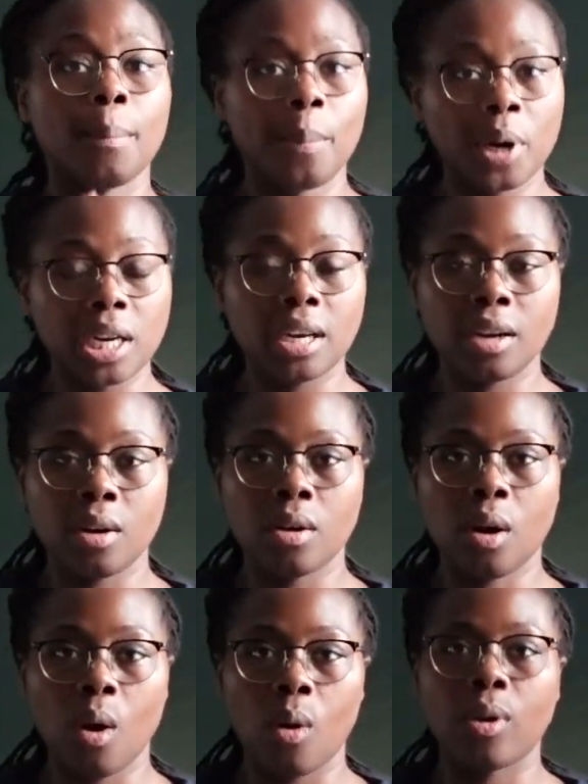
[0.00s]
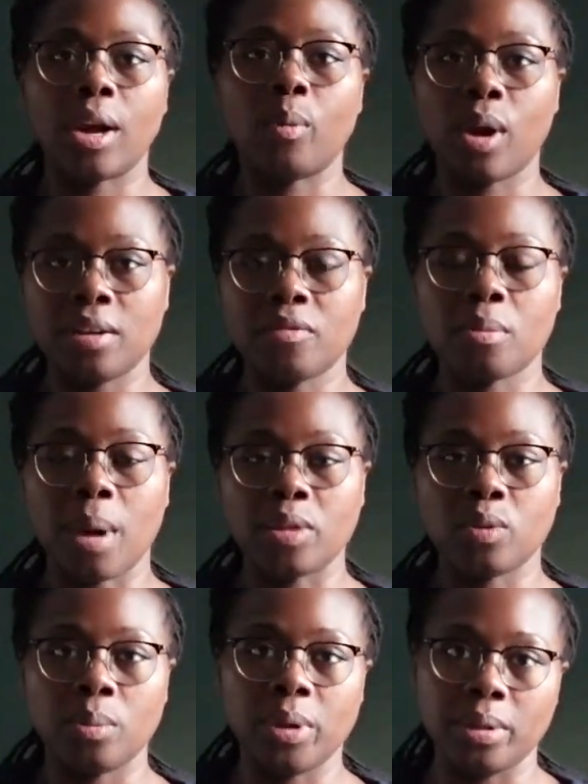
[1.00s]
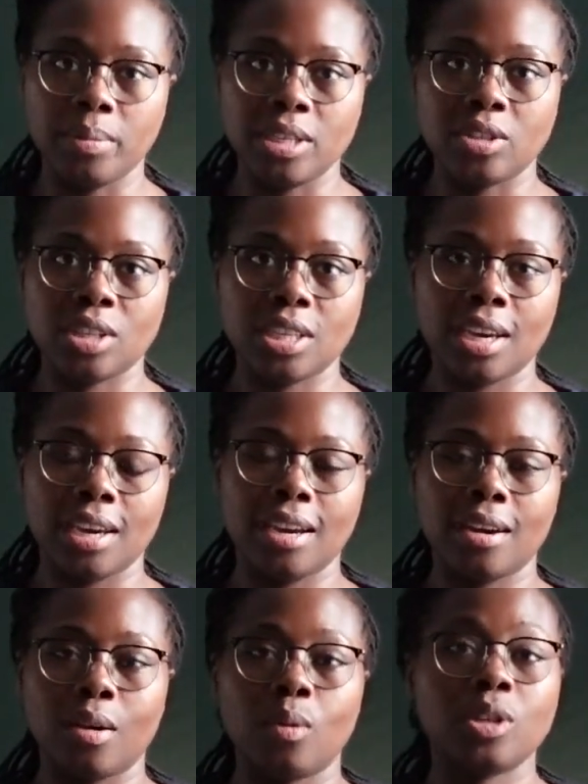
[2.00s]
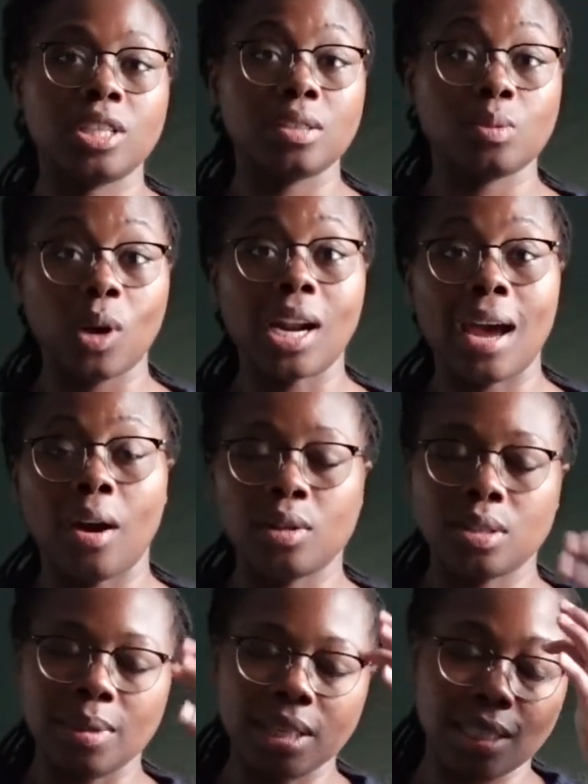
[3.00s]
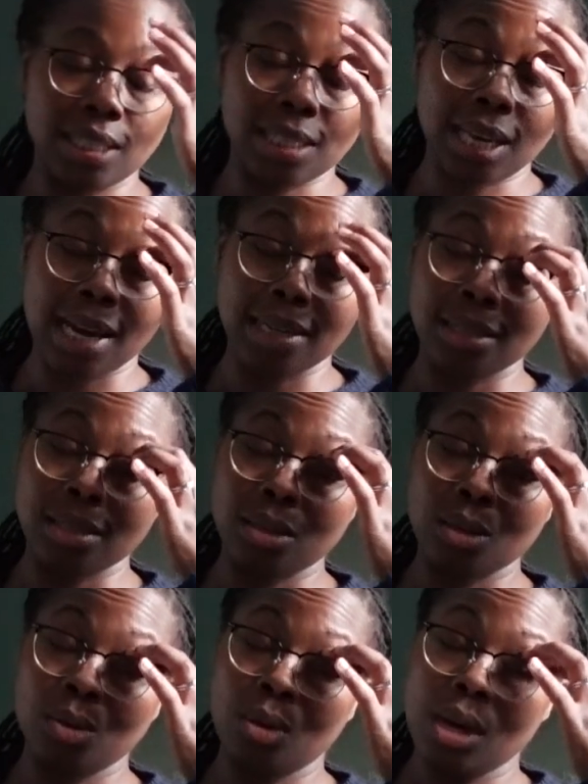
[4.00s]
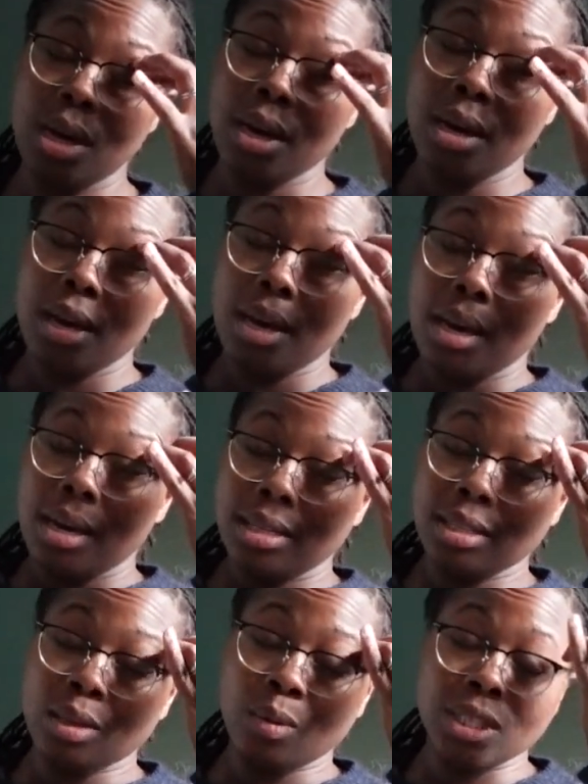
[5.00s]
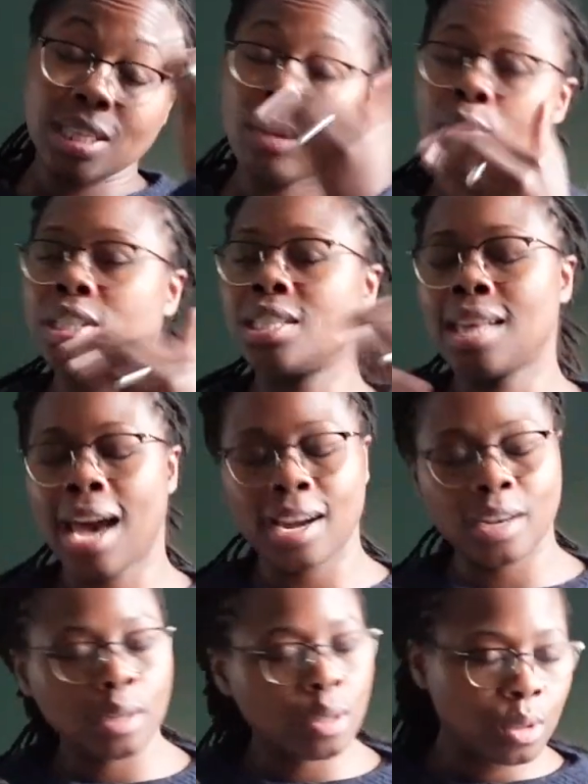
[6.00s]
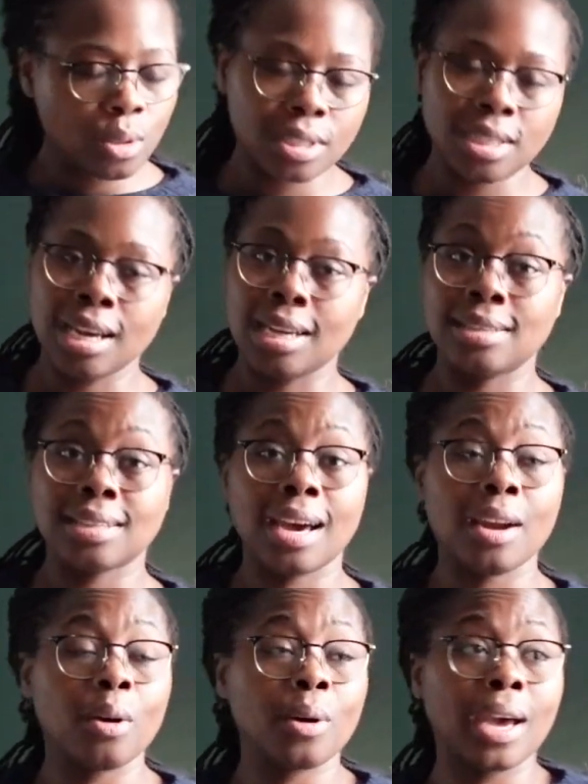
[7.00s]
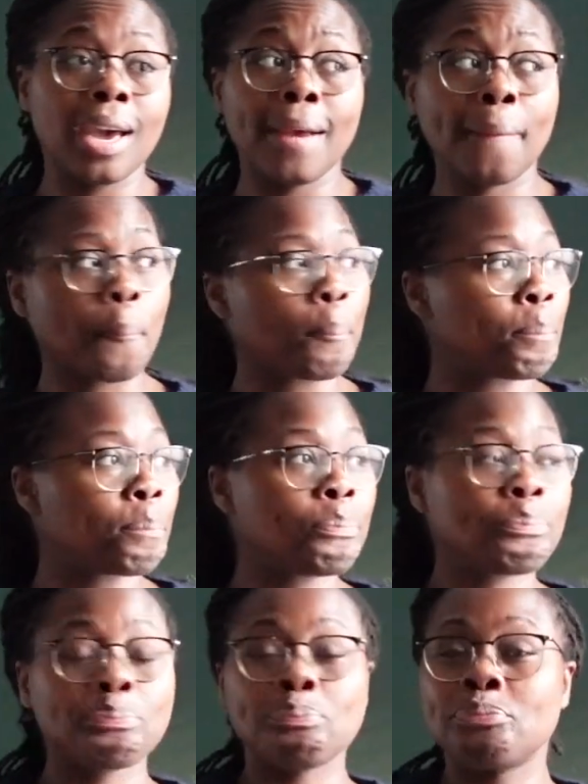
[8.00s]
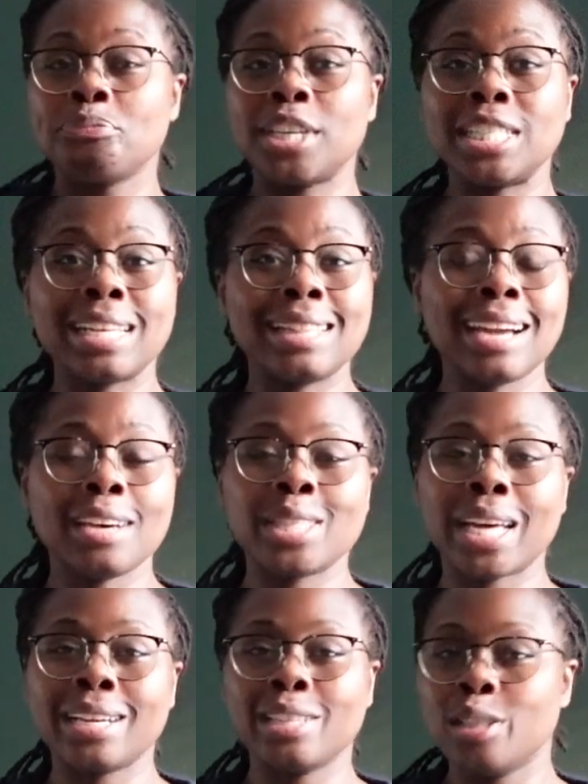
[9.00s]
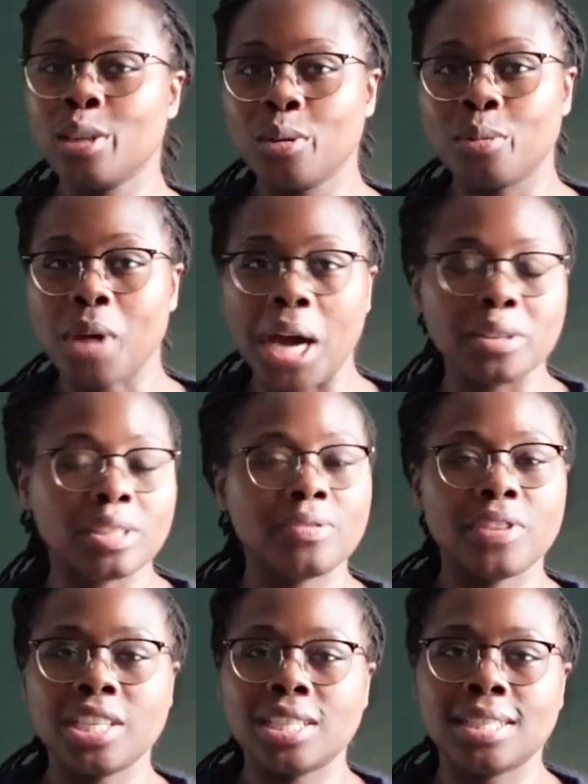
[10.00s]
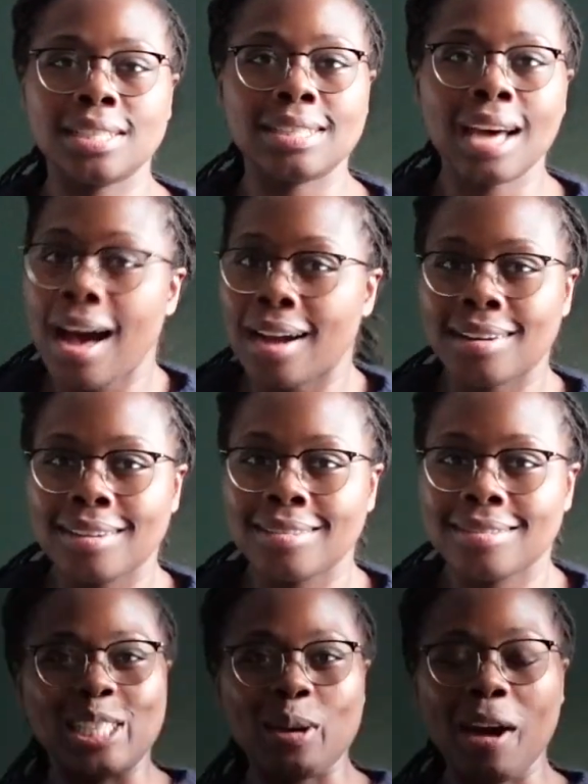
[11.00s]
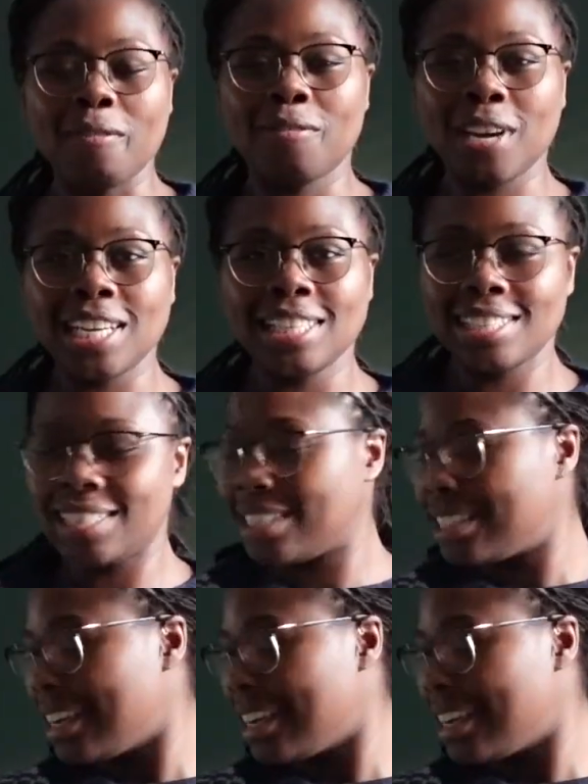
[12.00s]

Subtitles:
putting it on hold and waiting for my 3mm to get here, which is what I ultimately decided to do. And so once I reached that conclusion, I decided, okay, there's nothing else I can do. I'll just finish the sock. So I finished